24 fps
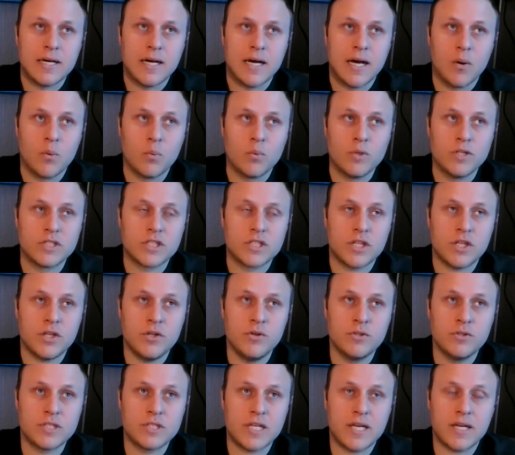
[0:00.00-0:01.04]
was
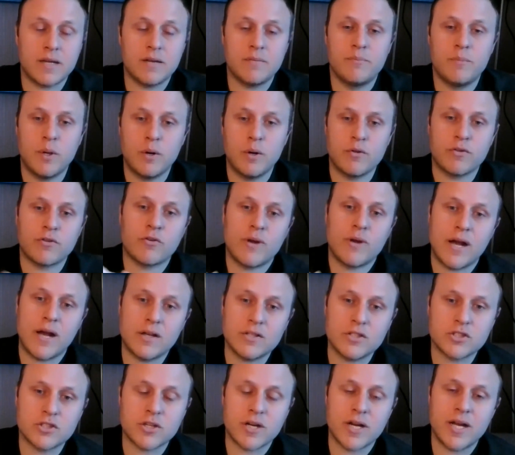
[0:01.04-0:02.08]
using both
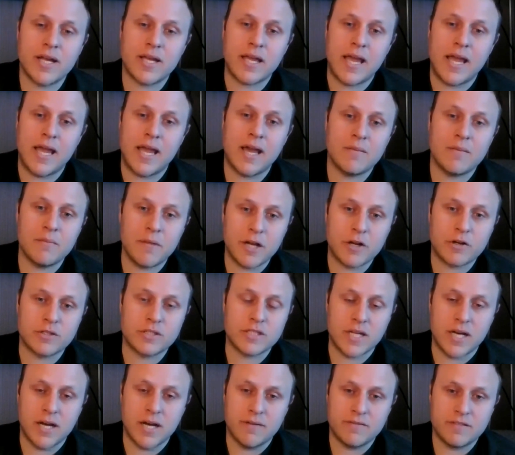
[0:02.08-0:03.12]
CrowdStrike and
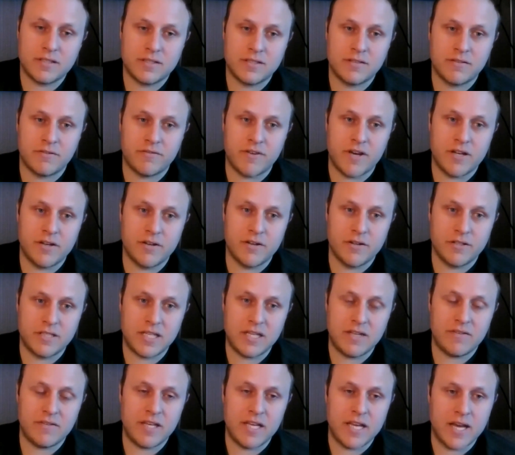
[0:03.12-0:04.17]
Microsoft Defender
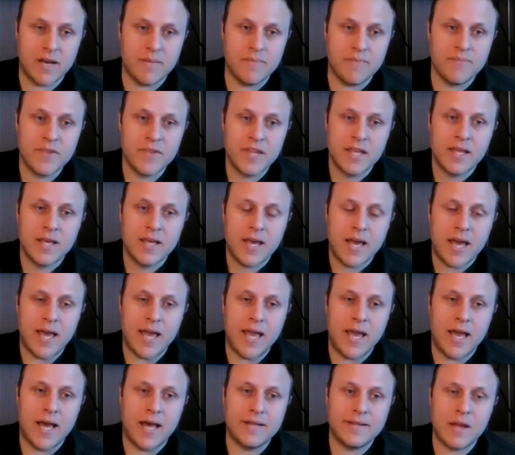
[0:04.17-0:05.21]
TVM.
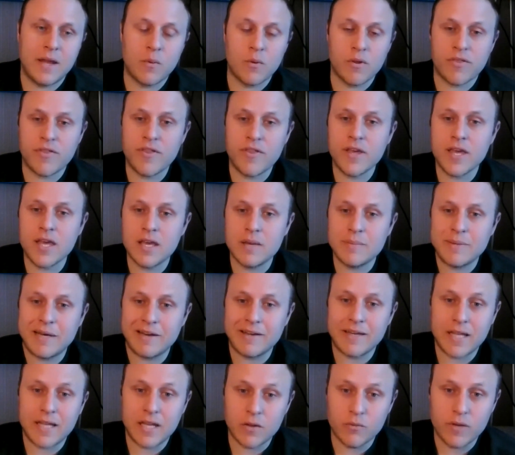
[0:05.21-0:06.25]
And they were thinking
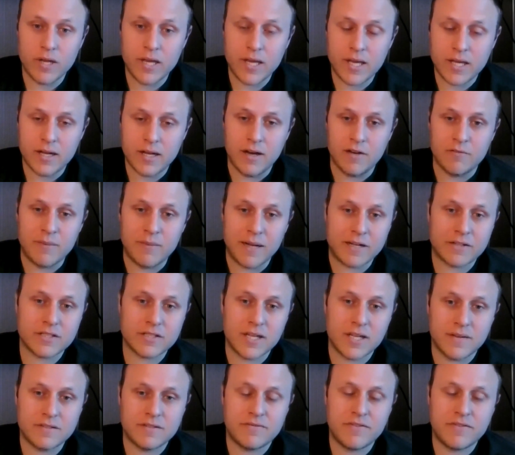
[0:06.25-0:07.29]
about getting rid of
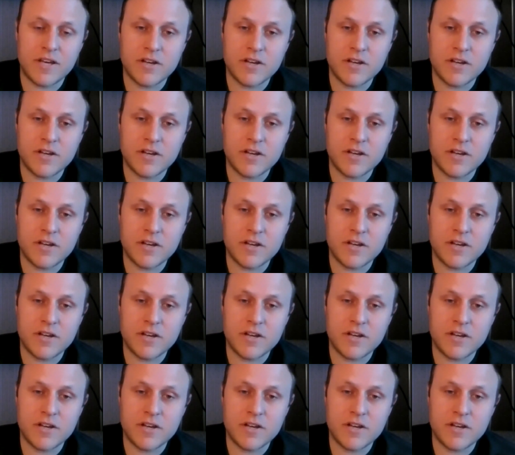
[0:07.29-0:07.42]
Microsoft